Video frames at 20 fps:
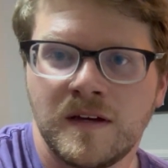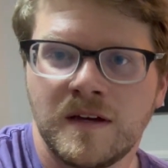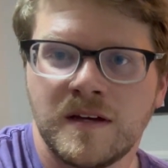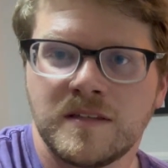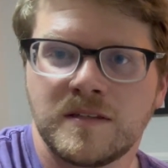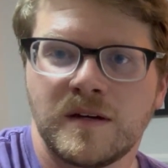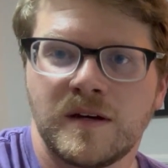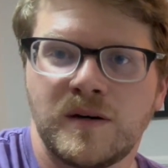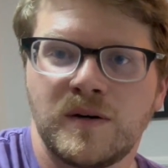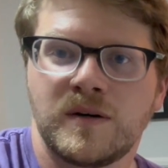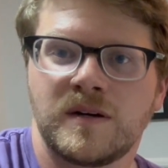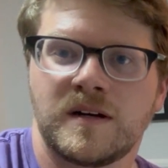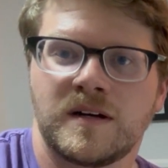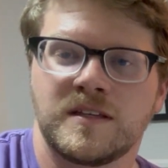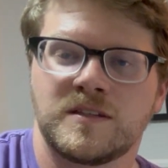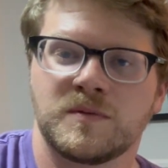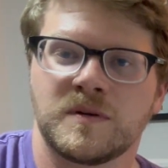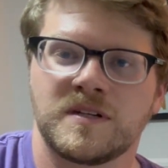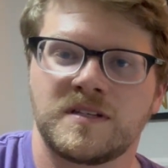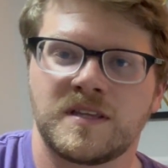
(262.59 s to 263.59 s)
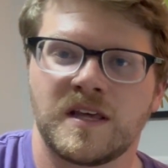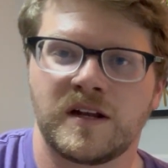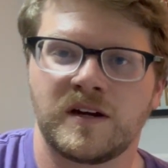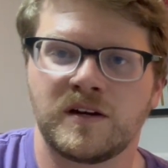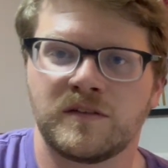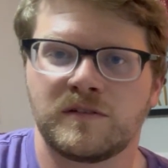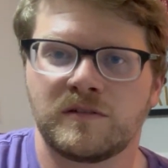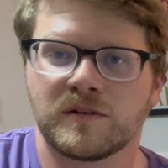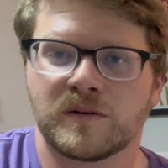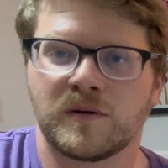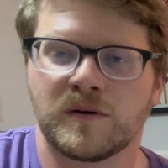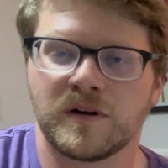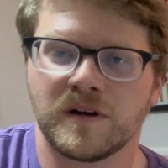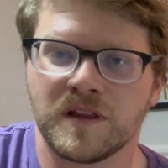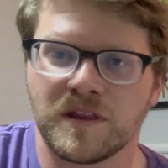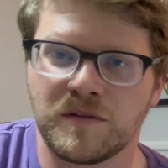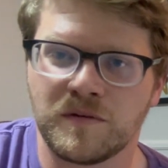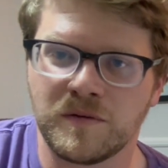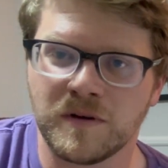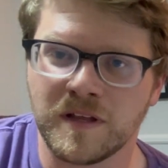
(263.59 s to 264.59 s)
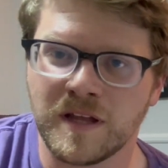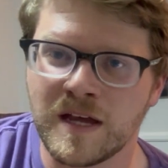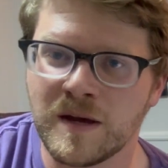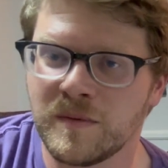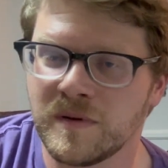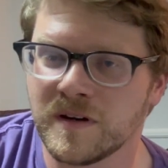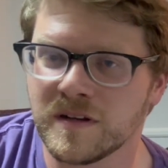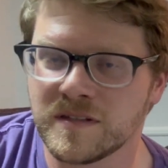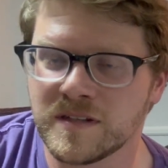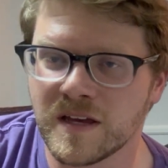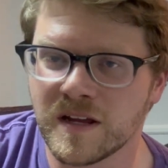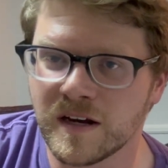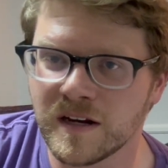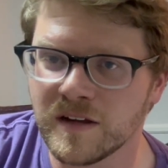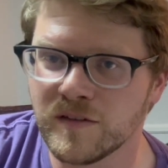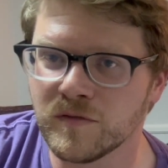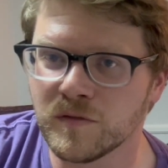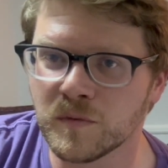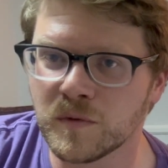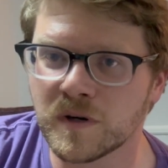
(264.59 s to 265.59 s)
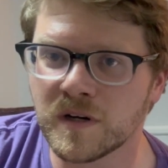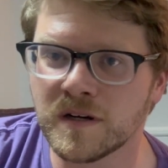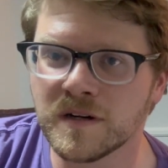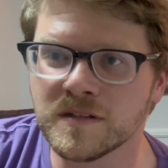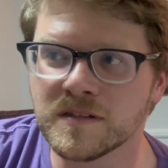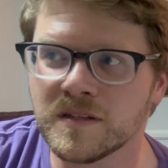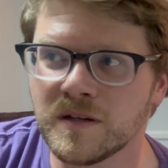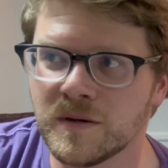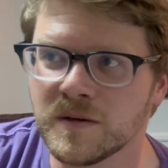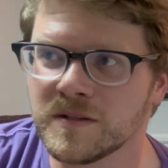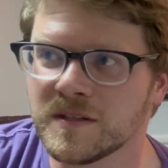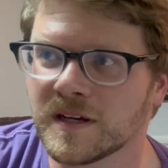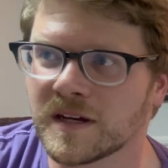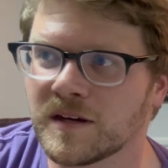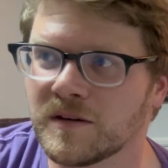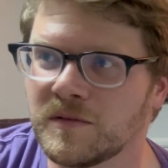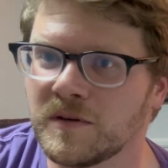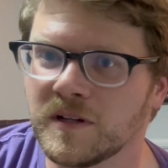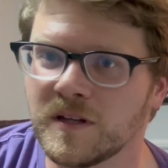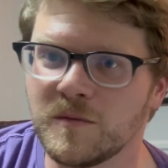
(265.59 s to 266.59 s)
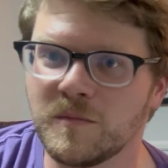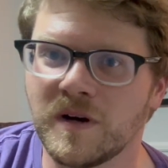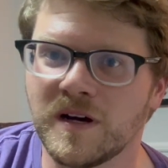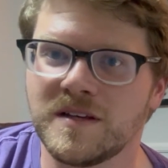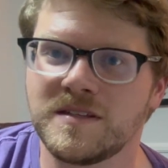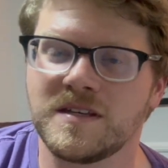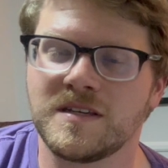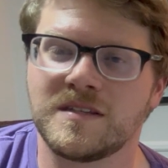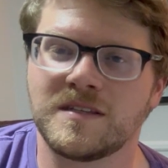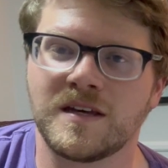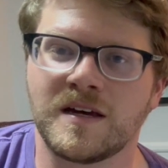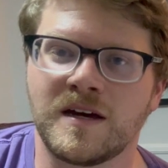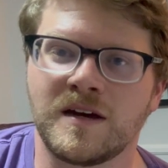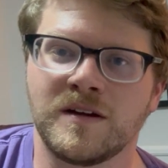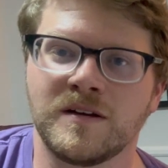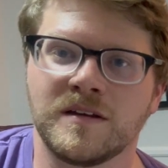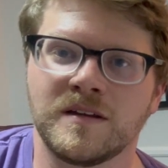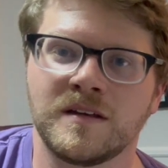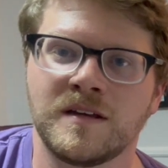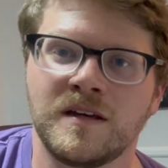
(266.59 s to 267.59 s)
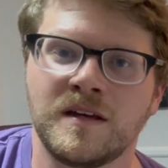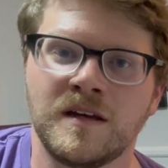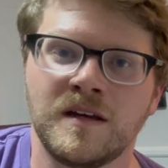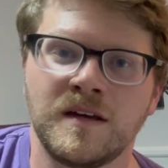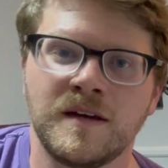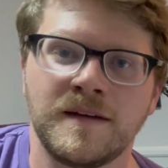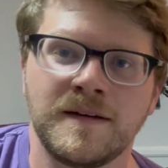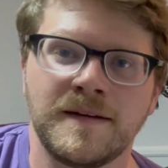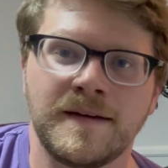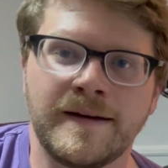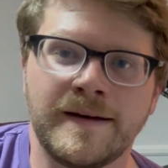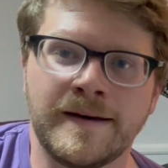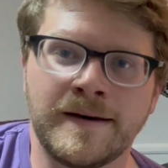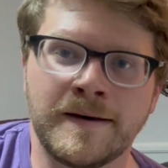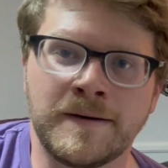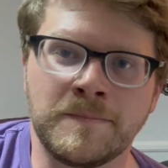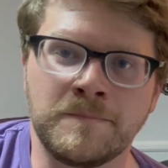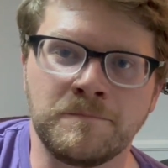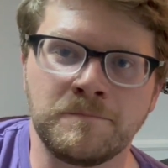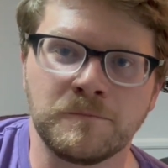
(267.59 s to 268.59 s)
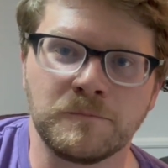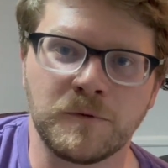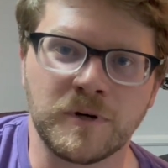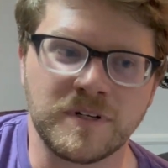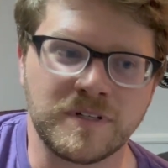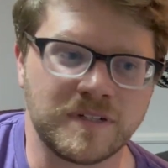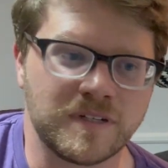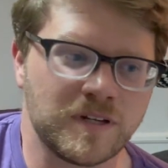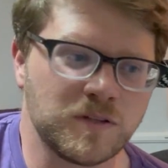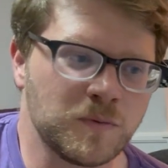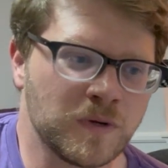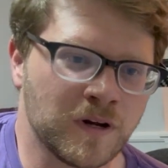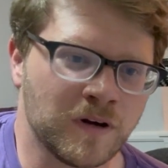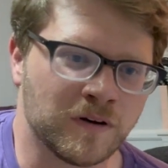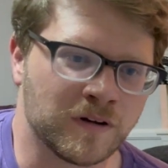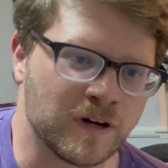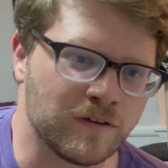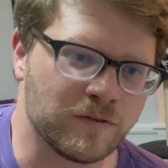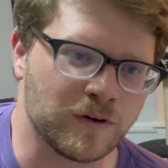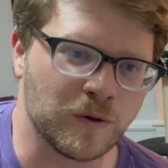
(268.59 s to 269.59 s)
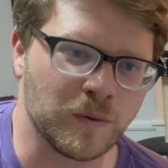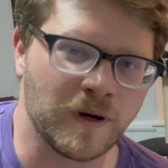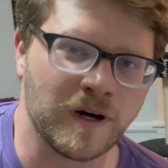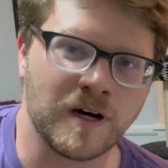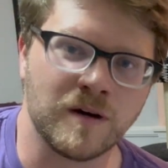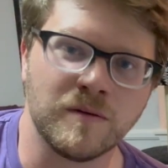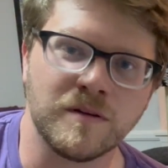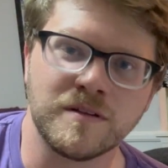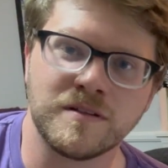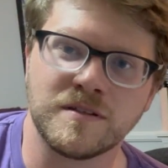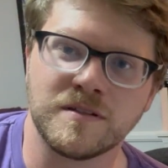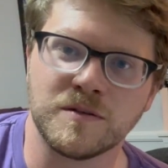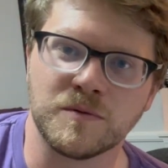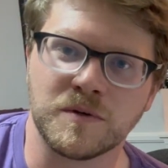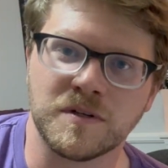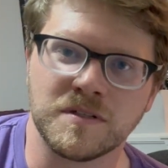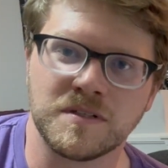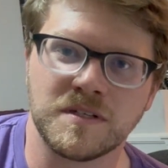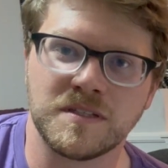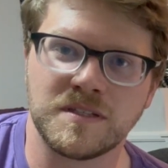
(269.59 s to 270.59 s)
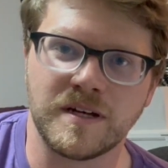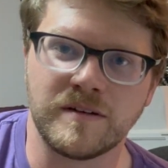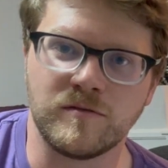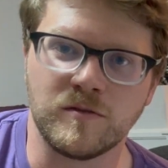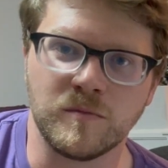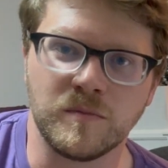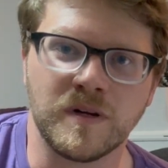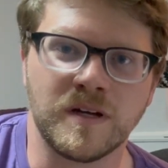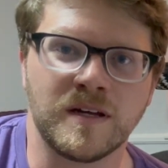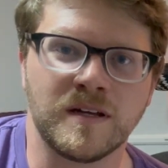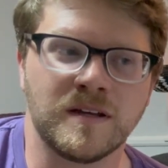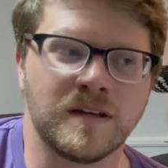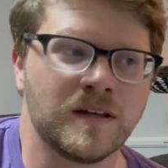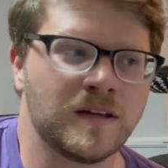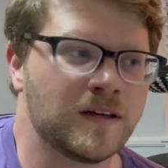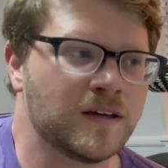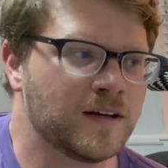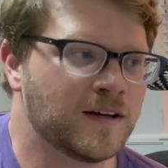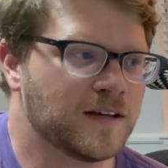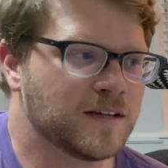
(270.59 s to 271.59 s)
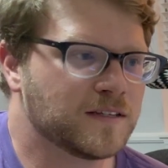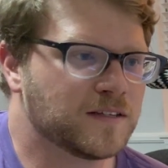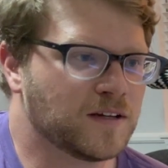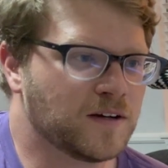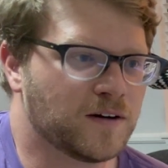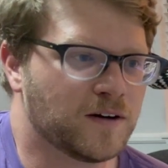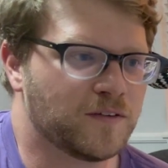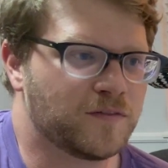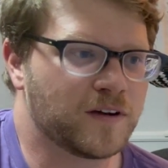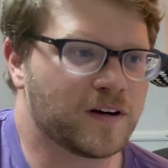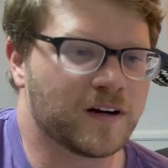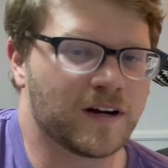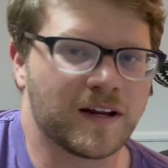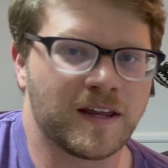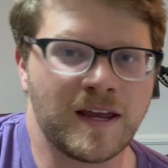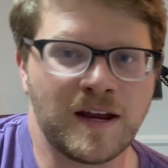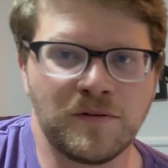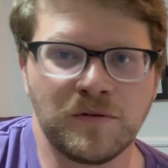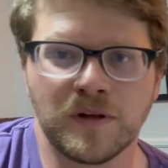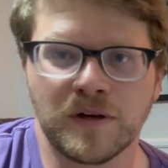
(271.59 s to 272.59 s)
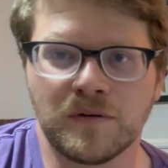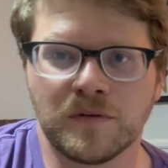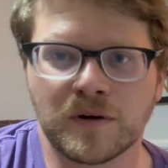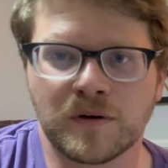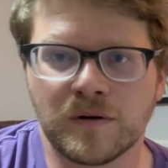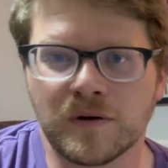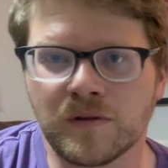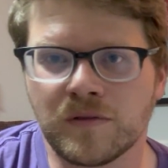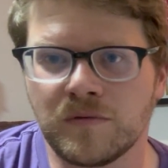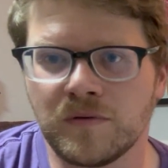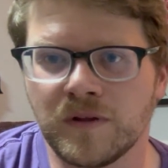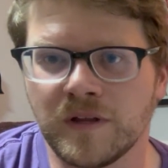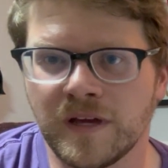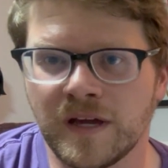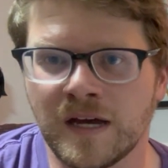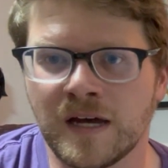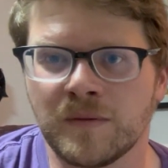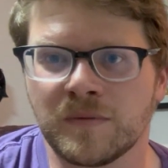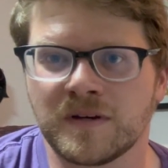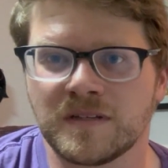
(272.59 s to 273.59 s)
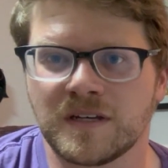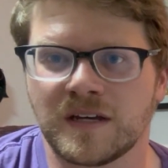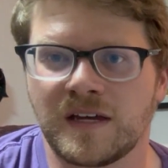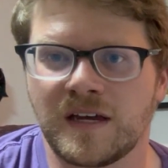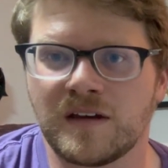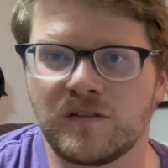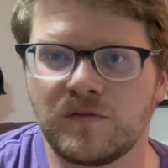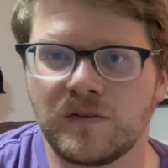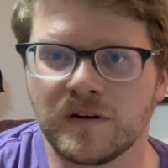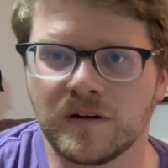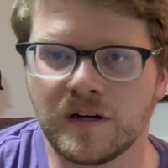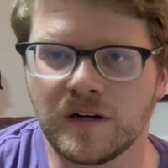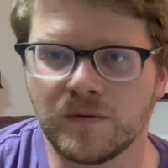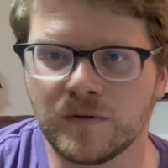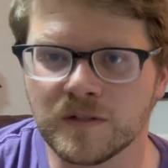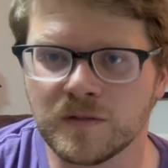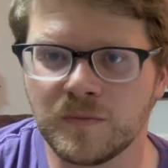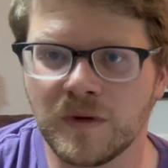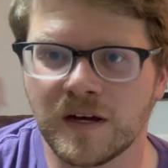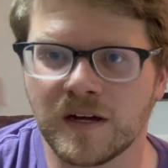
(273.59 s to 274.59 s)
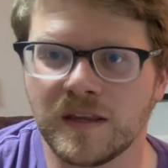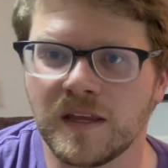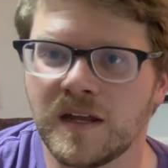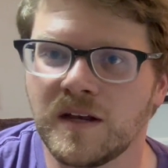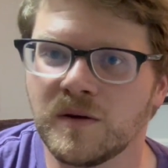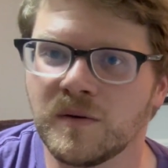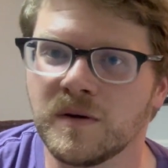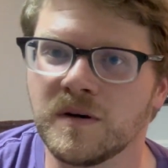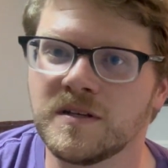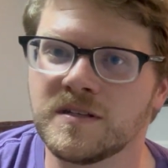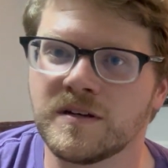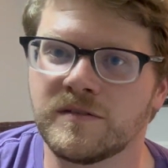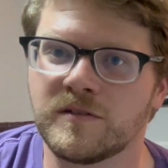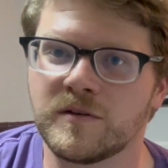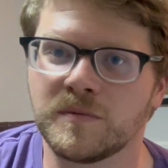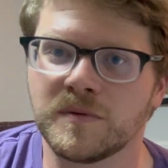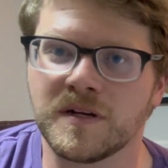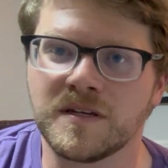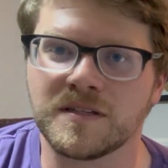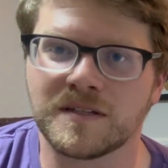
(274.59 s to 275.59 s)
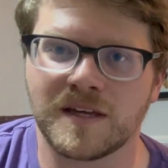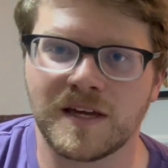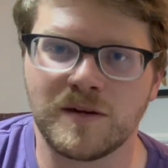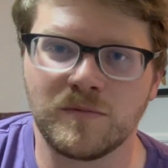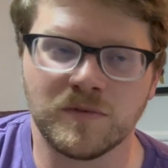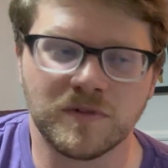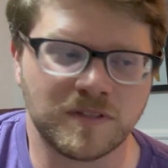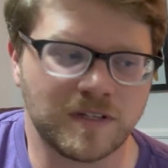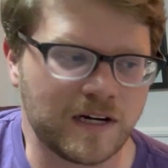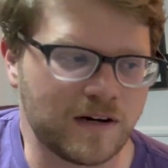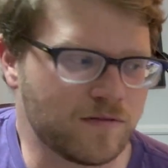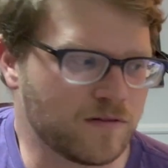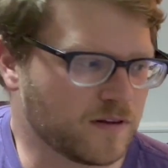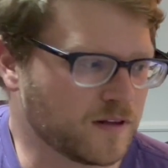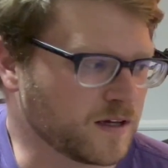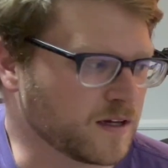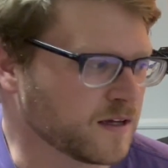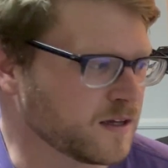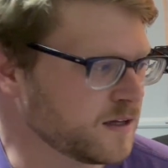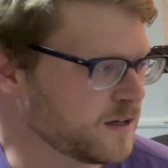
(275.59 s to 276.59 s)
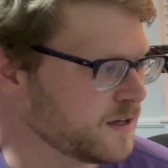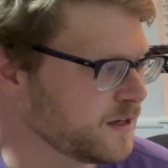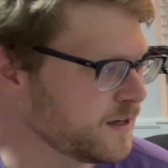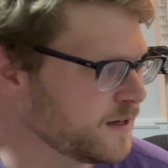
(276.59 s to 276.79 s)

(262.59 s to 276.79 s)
So I switched that over, recorded it through the amp, and it sounded even worse. There was like a really buzzy sound, which has been going on for a while. This is the worst it's ever been. So I figured I can't really record through the amp because I can't figure out what's making that noise. I've replaced cables and everything.